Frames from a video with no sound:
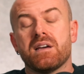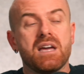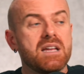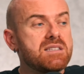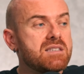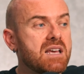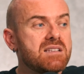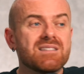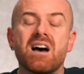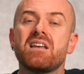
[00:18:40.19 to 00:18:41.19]

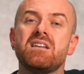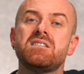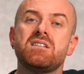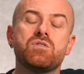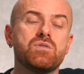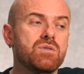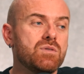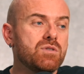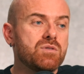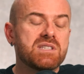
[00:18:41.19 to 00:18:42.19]
It's not easy
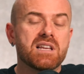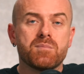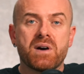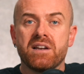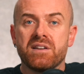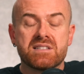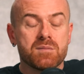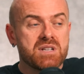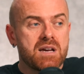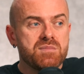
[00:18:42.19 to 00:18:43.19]
to sell a piling rig.
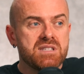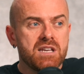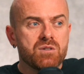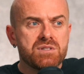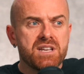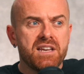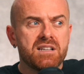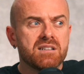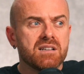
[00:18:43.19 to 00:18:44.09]
Sometimes it could take